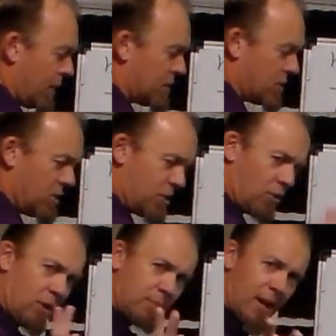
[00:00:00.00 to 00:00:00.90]
But since
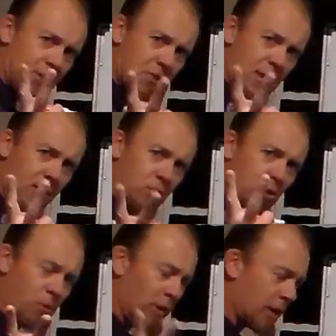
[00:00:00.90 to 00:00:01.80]
it only maxes out
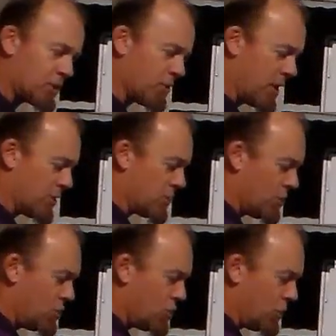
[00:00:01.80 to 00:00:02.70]
at 2
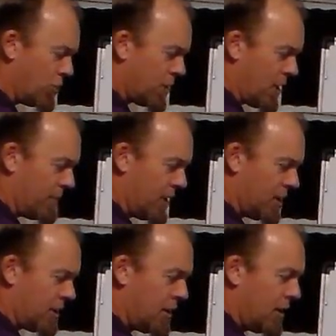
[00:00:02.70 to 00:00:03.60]
electrons to come
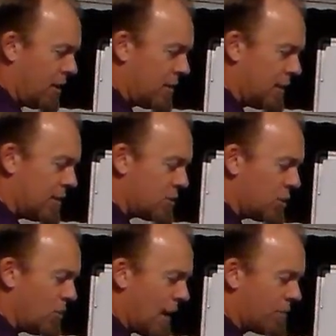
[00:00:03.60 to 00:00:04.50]
in, these
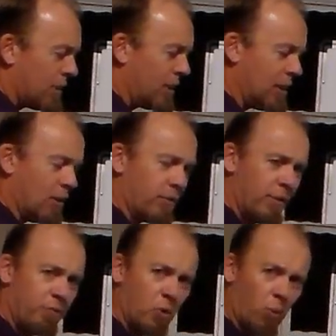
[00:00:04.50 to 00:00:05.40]
2 have to
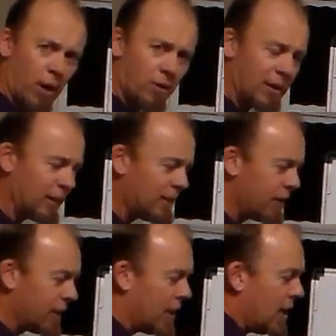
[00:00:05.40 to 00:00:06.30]
leave. Where are they
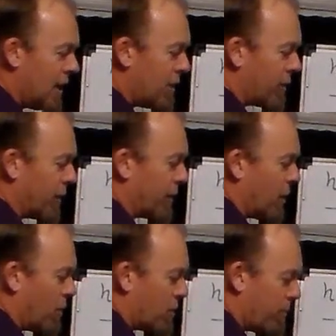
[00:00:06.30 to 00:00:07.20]
leaving? They're going
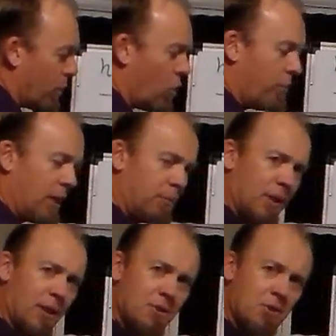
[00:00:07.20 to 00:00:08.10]
to go to the bromine
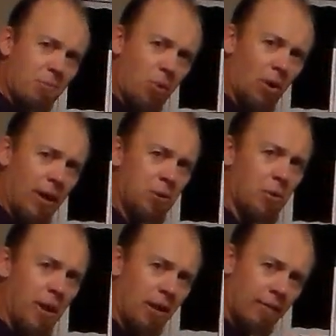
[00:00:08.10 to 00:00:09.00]
because it's more
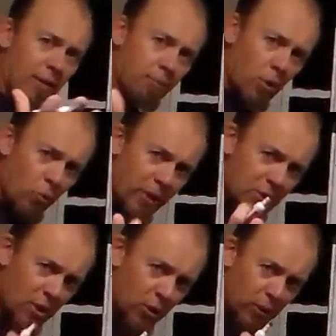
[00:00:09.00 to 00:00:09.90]
electronegative. That
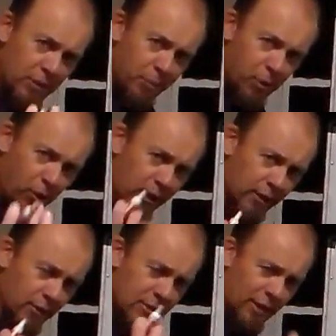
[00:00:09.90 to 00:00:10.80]
bromine's already
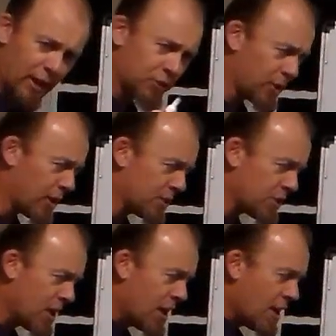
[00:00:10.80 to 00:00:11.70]
pulling on those
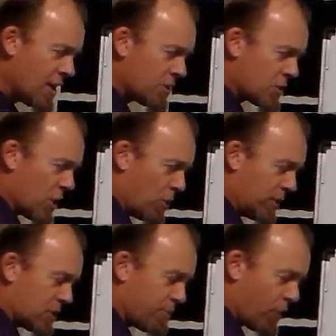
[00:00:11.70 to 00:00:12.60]
electrons, so
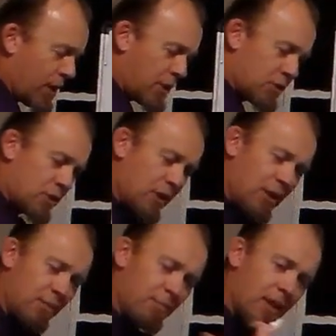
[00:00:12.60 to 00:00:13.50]
when this
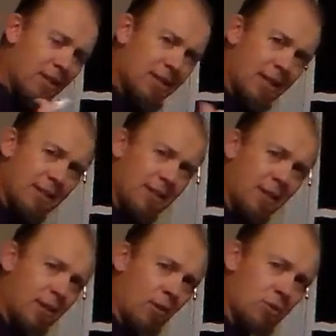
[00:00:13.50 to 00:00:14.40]
breaks, it makes sense
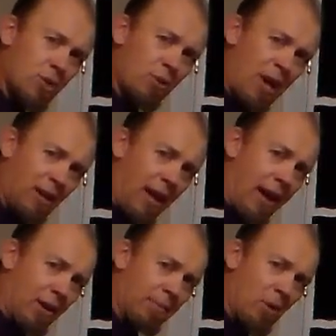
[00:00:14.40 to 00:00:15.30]
that it goes to
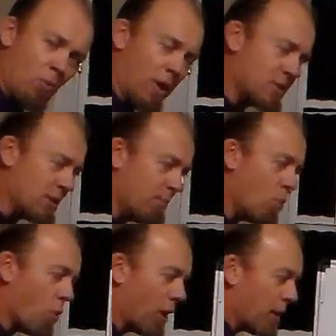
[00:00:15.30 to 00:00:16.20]
the atom that wants them
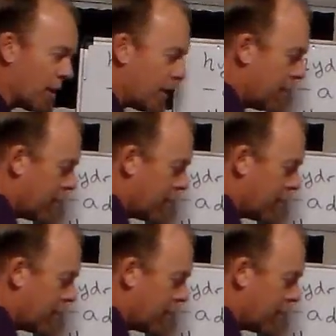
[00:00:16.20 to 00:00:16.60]
more.